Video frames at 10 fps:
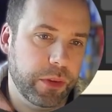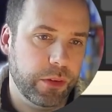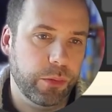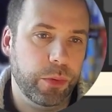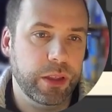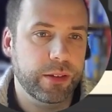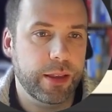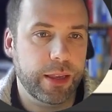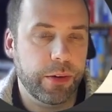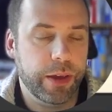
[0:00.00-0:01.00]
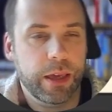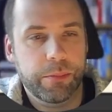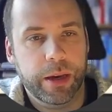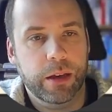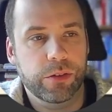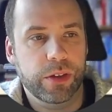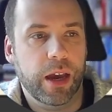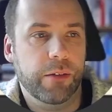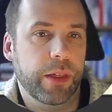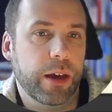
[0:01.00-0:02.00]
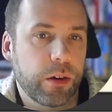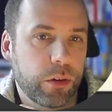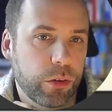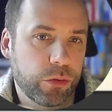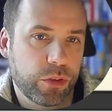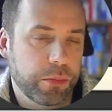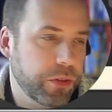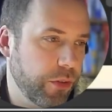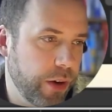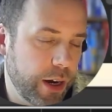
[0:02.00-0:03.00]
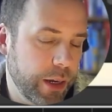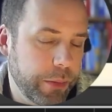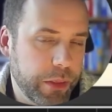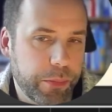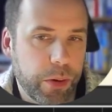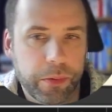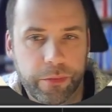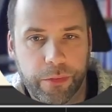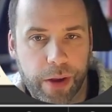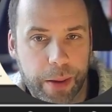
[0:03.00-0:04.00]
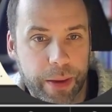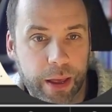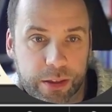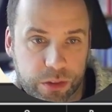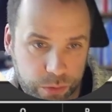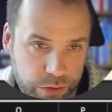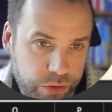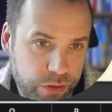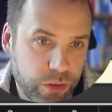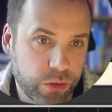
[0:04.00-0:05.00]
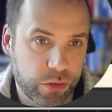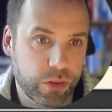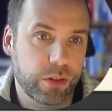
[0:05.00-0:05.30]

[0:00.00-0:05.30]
when you send out emails you have that unsubscribe at the bottom of your emails, which does